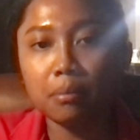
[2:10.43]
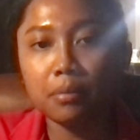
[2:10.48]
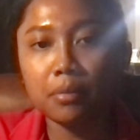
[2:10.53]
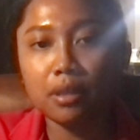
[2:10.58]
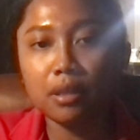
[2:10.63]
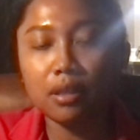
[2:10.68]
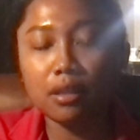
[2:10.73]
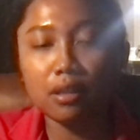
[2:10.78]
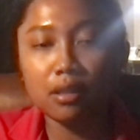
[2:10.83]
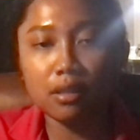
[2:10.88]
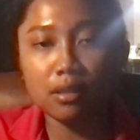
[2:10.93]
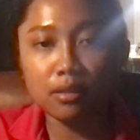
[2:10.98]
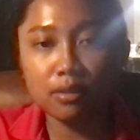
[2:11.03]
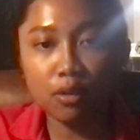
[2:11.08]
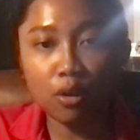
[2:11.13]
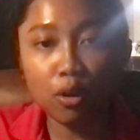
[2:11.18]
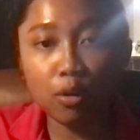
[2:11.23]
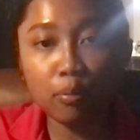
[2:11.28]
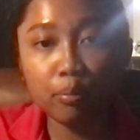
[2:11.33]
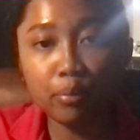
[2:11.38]
is
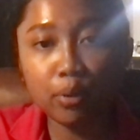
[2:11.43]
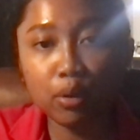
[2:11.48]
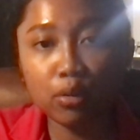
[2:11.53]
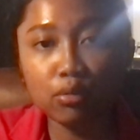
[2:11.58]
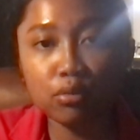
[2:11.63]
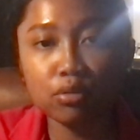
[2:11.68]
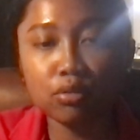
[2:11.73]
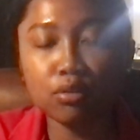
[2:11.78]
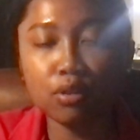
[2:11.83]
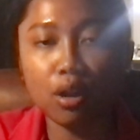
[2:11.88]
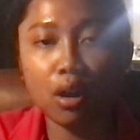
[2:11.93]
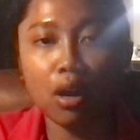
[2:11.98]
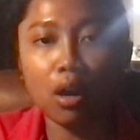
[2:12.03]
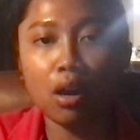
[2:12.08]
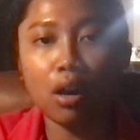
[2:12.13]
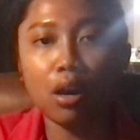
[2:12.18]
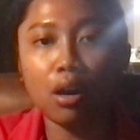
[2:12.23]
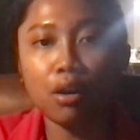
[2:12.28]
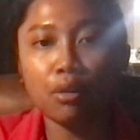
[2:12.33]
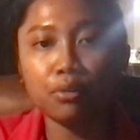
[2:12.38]
composed
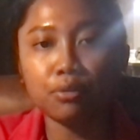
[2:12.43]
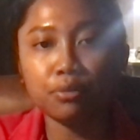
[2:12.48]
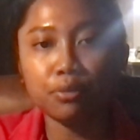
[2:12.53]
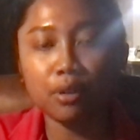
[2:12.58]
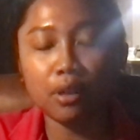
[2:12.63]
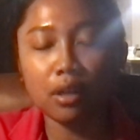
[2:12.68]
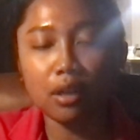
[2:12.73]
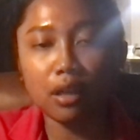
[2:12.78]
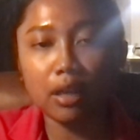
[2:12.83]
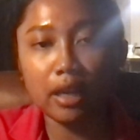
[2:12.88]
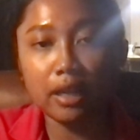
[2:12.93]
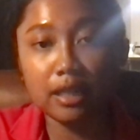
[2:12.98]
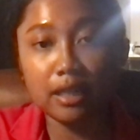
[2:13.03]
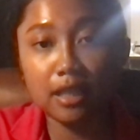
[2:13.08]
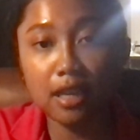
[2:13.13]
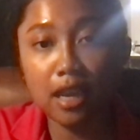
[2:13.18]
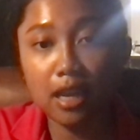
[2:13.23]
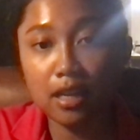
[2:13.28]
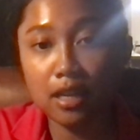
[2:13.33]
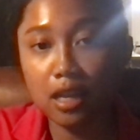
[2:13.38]
of
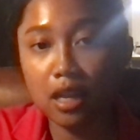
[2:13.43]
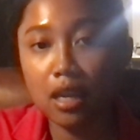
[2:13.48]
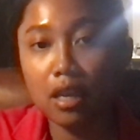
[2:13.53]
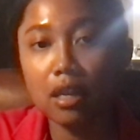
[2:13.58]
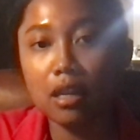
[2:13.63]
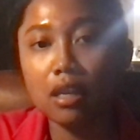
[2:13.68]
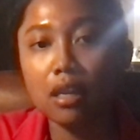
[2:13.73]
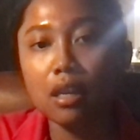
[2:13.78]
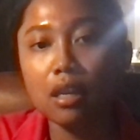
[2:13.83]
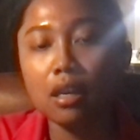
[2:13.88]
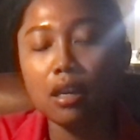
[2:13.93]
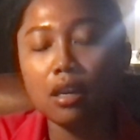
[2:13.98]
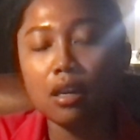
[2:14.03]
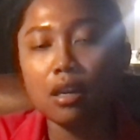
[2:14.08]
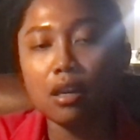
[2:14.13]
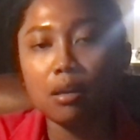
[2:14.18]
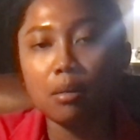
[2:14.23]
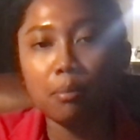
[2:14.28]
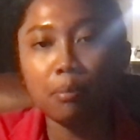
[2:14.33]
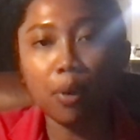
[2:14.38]
DNA,
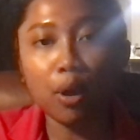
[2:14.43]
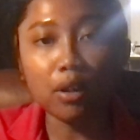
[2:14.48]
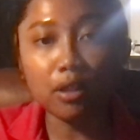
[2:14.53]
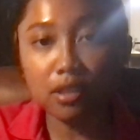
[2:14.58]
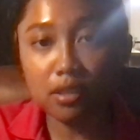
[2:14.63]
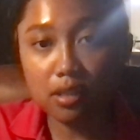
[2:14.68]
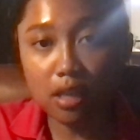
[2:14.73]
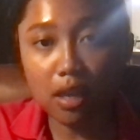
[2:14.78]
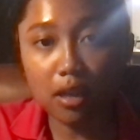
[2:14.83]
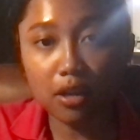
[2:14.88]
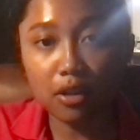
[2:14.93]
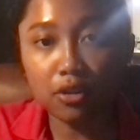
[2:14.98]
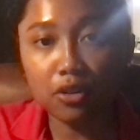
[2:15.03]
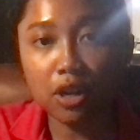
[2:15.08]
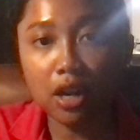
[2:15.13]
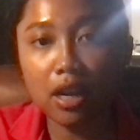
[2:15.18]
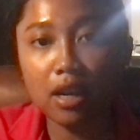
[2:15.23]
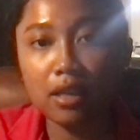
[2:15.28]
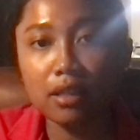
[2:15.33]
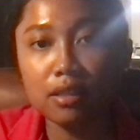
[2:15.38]

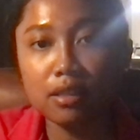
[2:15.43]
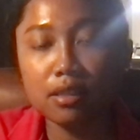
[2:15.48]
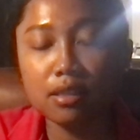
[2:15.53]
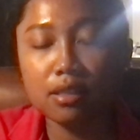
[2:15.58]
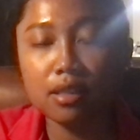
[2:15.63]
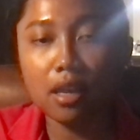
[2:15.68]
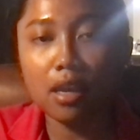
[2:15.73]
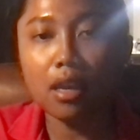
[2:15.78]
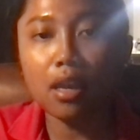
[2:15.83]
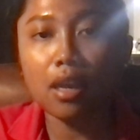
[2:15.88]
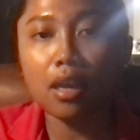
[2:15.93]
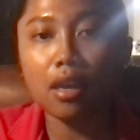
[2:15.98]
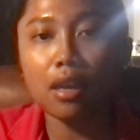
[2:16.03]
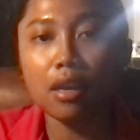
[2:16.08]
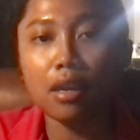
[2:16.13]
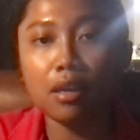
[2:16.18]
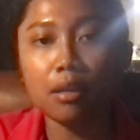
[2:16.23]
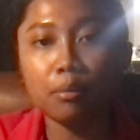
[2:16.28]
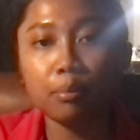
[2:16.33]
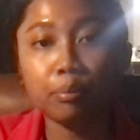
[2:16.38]
polysaccharides,
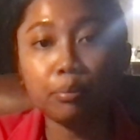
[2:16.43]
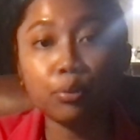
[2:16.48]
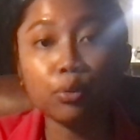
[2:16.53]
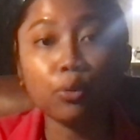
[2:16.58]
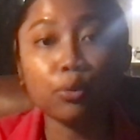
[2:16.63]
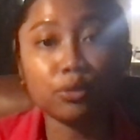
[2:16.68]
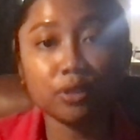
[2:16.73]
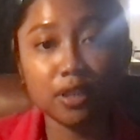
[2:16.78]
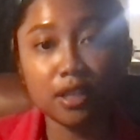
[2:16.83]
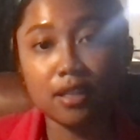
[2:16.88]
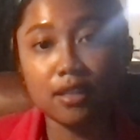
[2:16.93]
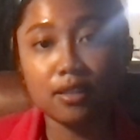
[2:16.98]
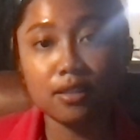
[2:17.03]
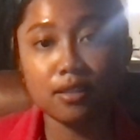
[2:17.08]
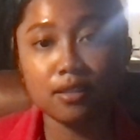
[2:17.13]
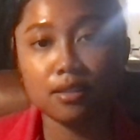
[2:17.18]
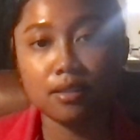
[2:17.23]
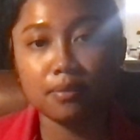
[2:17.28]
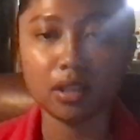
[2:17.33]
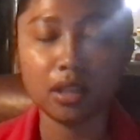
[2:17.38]
and
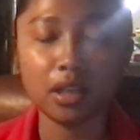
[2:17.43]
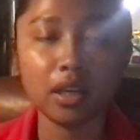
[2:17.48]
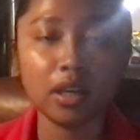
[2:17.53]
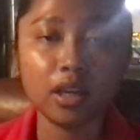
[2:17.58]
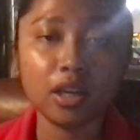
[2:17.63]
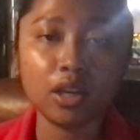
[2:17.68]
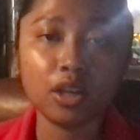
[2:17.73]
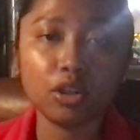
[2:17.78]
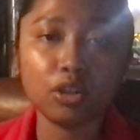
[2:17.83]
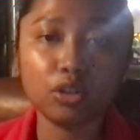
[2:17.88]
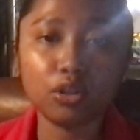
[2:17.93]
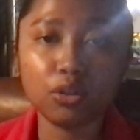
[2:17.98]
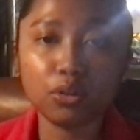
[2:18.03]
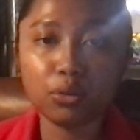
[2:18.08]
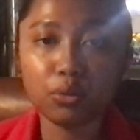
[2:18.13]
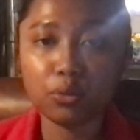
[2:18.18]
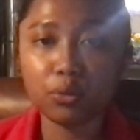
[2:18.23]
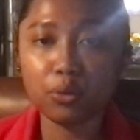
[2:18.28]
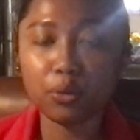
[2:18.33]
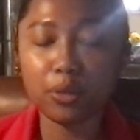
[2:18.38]
proteins. Due
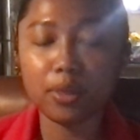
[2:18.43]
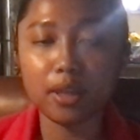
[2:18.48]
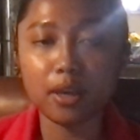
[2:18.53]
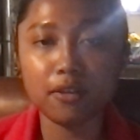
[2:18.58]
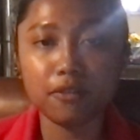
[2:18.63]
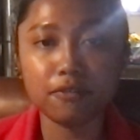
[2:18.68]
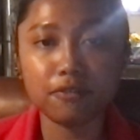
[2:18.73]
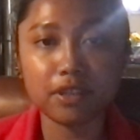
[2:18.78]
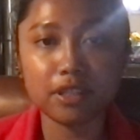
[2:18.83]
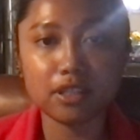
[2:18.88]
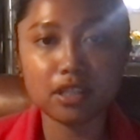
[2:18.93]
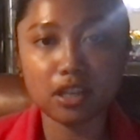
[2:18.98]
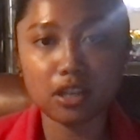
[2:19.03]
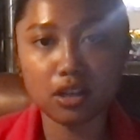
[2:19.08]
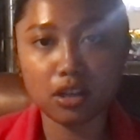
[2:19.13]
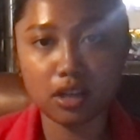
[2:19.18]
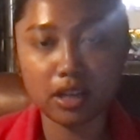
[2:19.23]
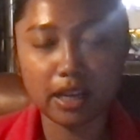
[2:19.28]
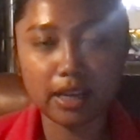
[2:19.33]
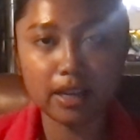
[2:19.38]
to the
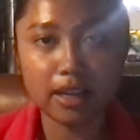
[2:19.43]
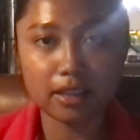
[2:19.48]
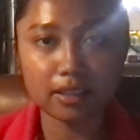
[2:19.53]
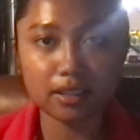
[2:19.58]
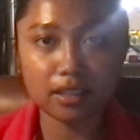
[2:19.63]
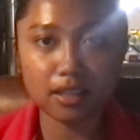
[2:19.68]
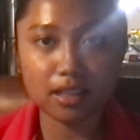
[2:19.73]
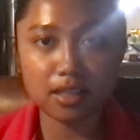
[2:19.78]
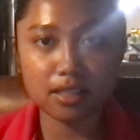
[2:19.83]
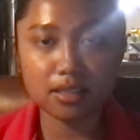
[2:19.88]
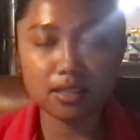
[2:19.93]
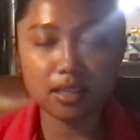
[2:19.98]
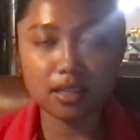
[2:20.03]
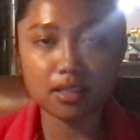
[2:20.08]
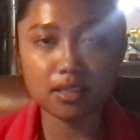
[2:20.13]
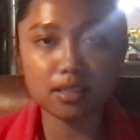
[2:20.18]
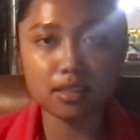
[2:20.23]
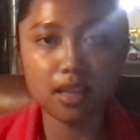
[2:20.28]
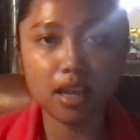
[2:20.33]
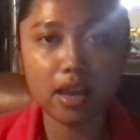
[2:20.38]
physical
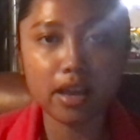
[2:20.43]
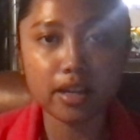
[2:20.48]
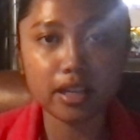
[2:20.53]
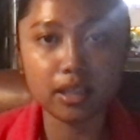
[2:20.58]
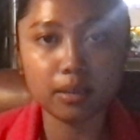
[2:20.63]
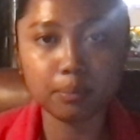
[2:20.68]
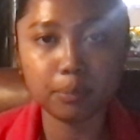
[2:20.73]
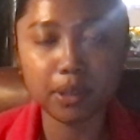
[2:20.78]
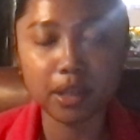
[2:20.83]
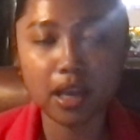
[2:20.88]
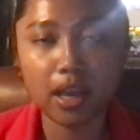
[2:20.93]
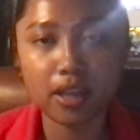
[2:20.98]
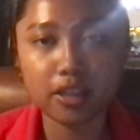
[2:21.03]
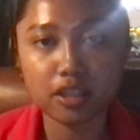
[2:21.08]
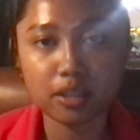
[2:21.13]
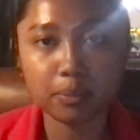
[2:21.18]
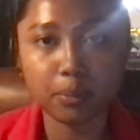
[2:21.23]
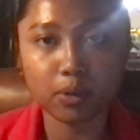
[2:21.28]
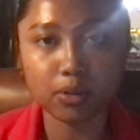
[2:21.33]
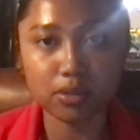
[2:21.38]
characteristics that
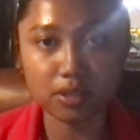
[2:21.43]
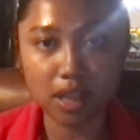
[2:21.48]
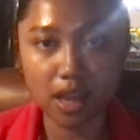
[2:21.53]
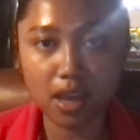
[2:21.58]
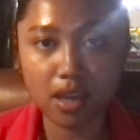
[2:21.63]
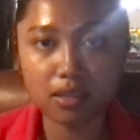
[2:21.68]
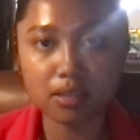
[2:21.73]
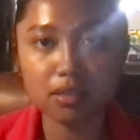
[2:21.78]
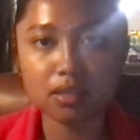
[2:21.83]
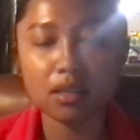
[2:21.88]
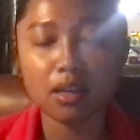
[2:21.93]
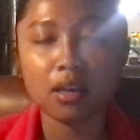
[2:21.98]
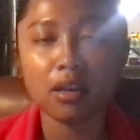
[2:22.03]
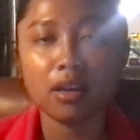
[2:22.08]
EPS possess,